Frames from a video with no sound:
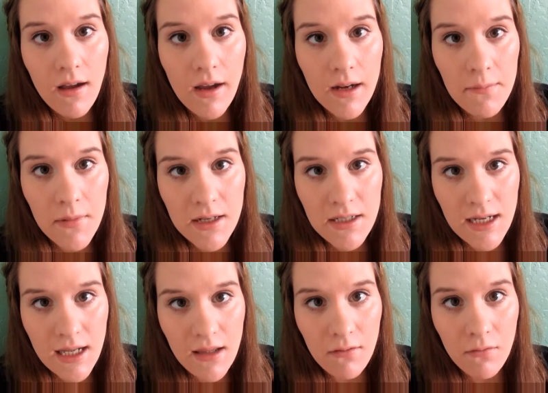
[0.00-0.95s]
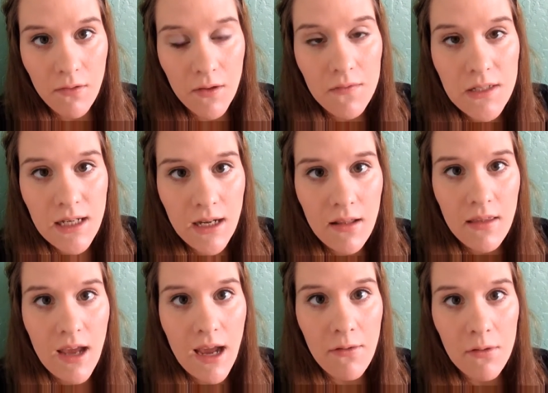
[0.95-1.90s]
on Monday the
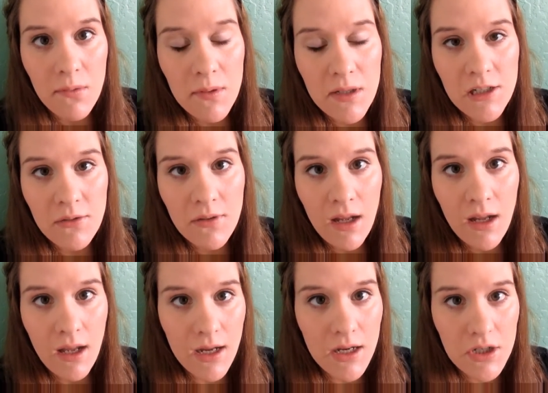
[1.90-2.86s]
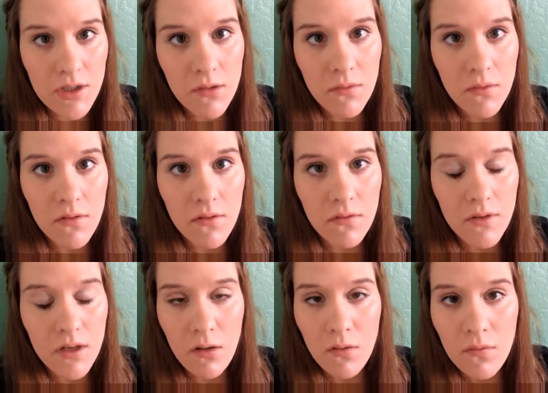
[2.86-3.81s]
15th, I will be doing a gender reveal
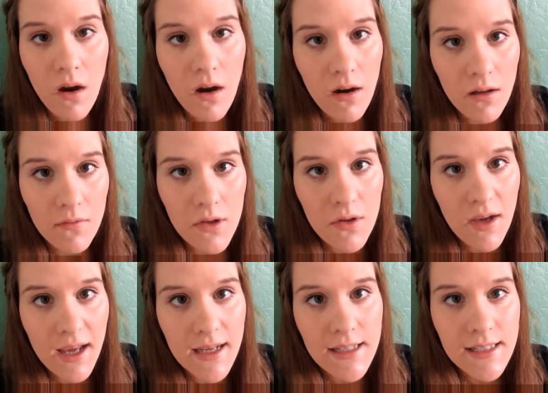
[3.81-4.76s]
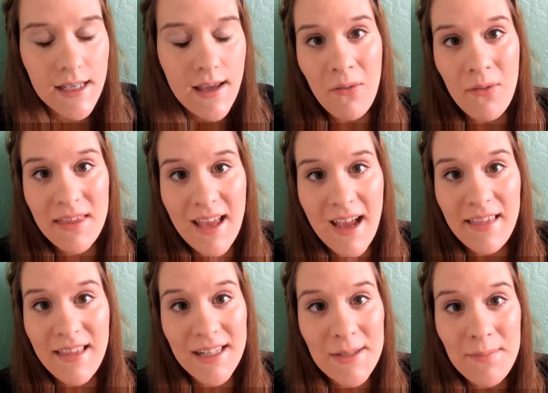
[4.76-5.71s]
video for all of you guys. With
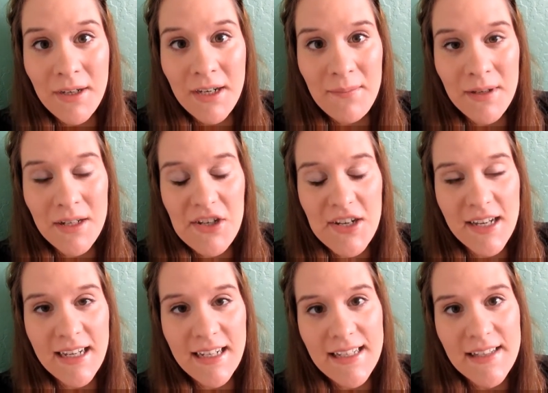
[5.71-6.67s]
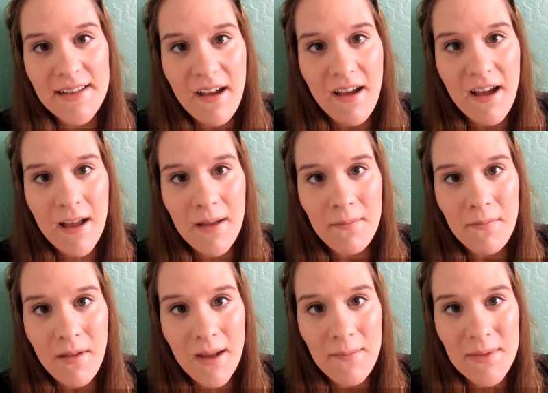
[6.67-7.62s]
that, that's pretty much it.
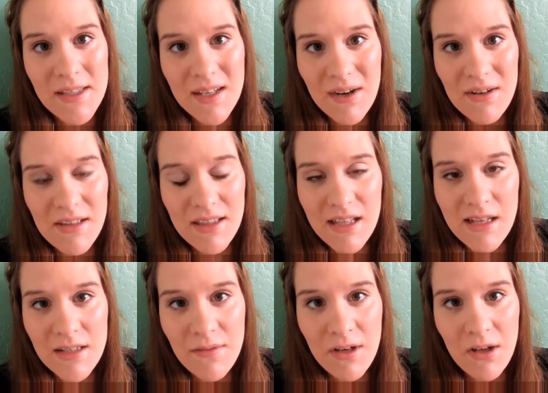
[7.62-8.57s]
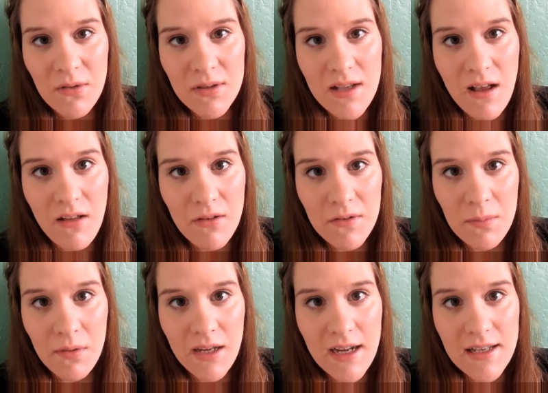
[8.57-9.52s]
Um, I'm sorry that this video was all over the
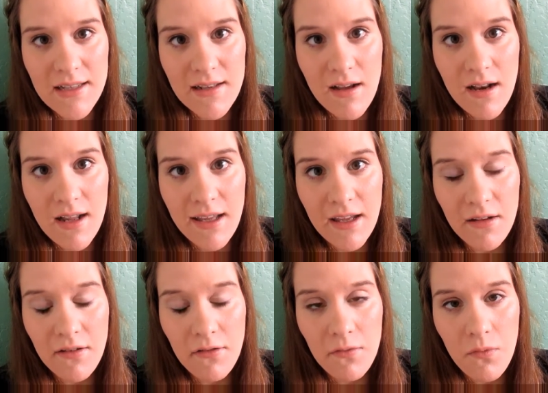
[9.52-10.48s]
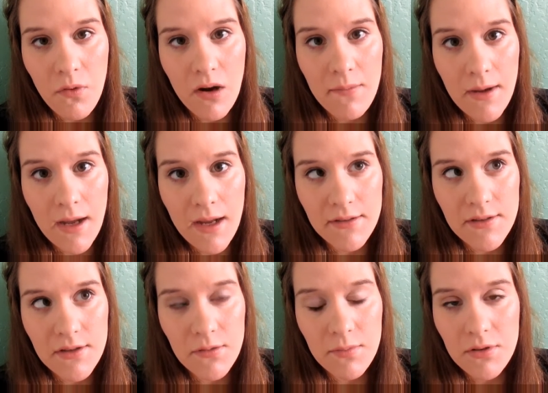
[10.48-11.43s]
place, and again for my
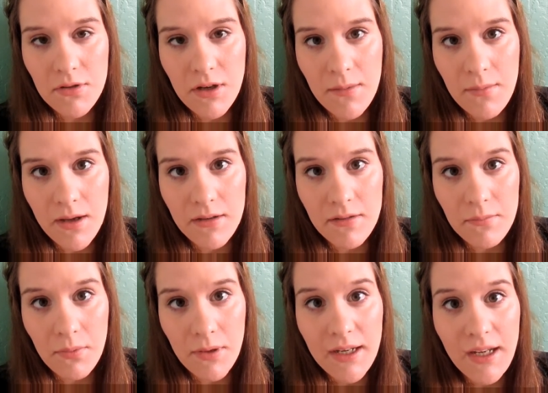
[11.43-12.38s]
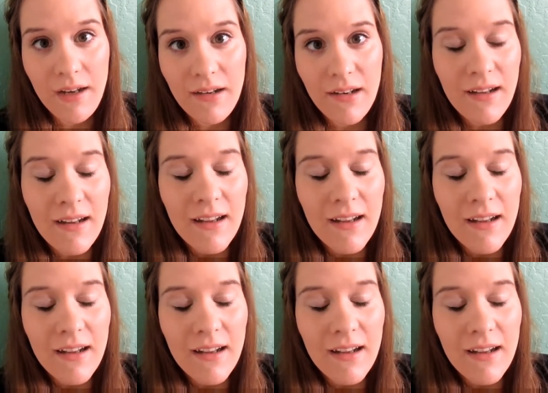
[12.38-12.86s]
stupid tripod breaking.